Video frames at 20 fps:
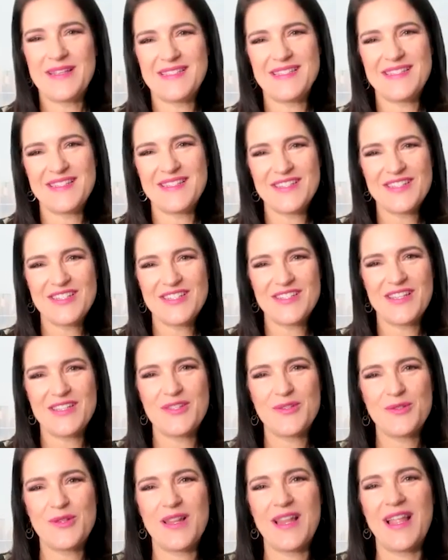message
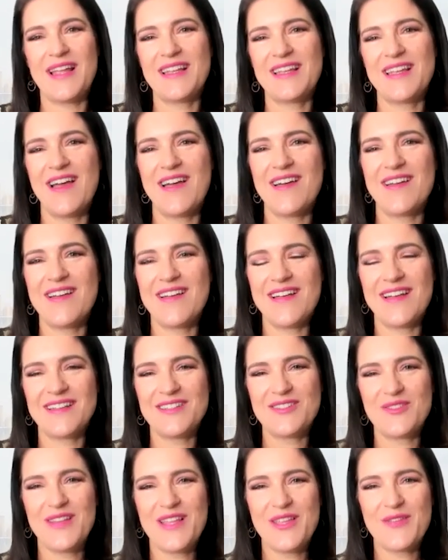that you'd like
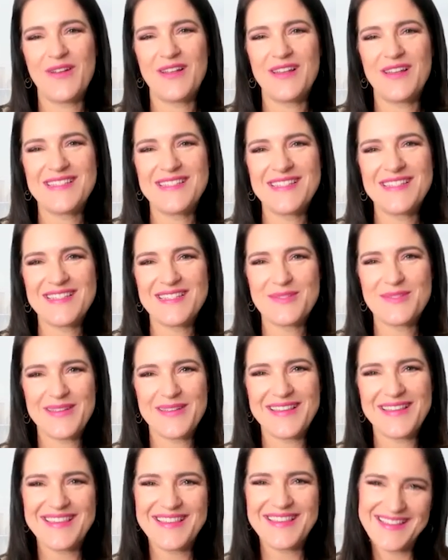to leave our listeners
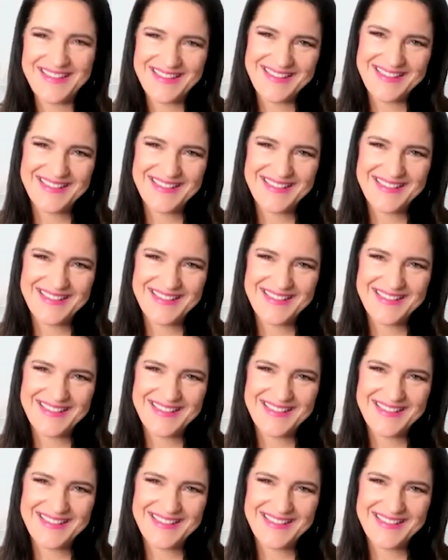with?